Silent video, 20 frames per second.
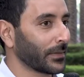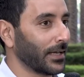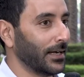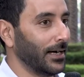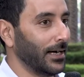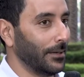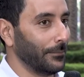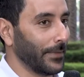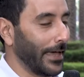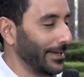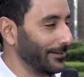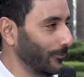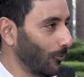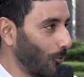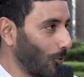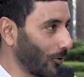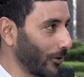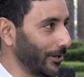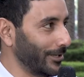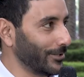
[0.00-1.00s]
That
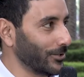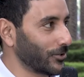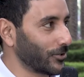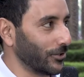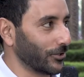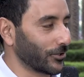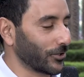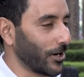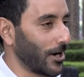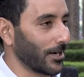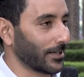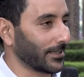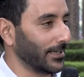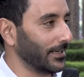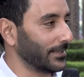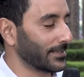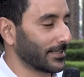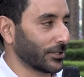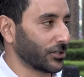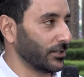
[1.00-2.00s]
orange and
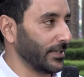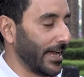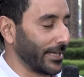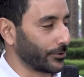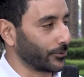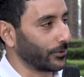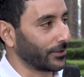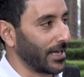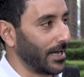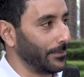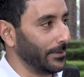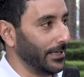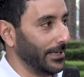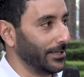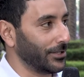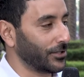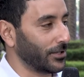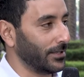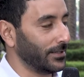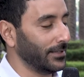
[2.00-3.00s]
chocolate, such a natural
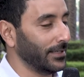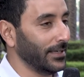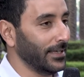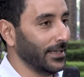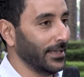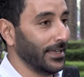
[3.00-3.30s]
combination.